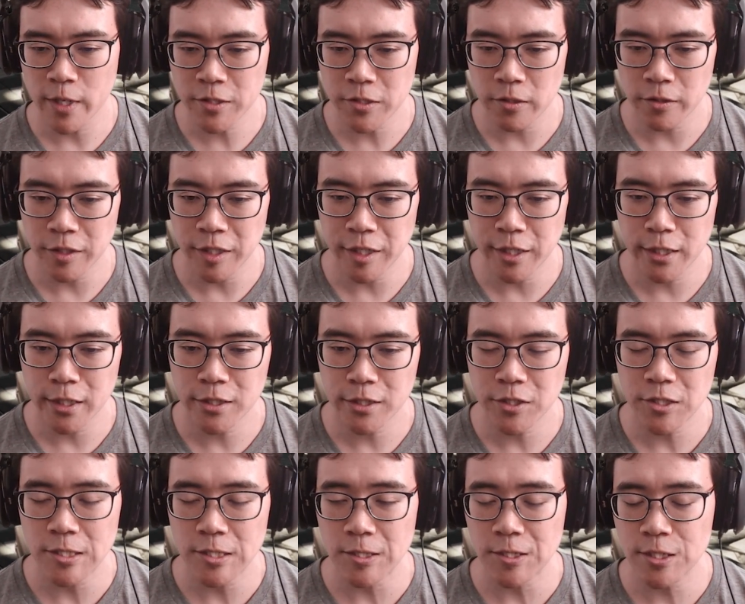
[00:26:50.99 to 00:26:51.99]
Russell here,
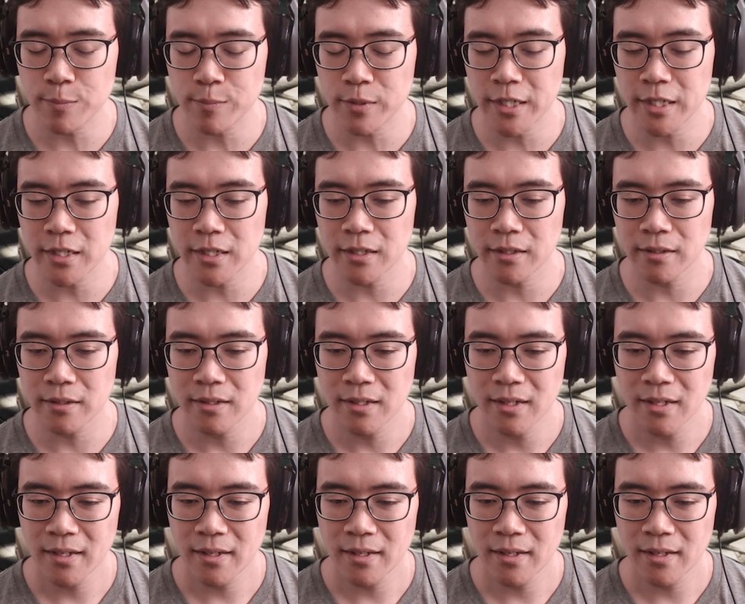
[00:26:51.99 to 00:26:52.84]
just explaining